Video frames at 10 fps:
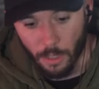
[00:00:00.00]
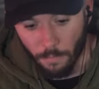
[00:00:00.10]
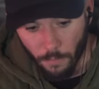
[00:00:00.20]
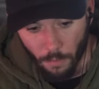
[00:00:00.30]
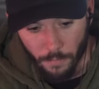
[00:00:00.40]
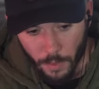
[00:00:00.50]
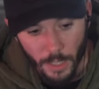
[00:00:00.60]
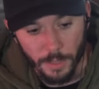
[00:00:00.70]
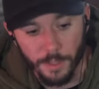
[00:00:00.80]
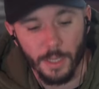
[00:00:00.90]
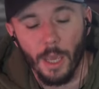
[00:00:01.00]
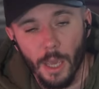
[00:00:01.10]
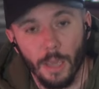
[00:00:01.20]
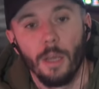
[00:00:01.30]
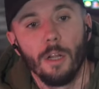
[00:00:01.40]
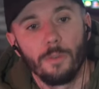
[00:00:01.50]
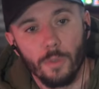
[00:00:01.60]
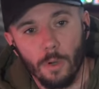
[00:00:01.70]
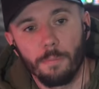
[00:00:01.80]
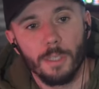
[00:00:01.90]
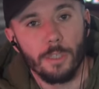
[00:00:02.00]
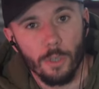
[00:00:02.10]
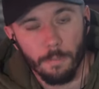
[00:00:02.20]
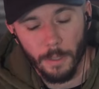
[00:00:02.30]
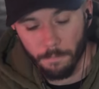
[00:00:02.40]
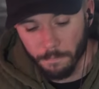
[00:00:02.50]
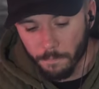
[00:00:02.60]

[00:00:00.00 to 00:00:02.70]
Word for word: is here for, for you guys to say, hey, don't be stupid.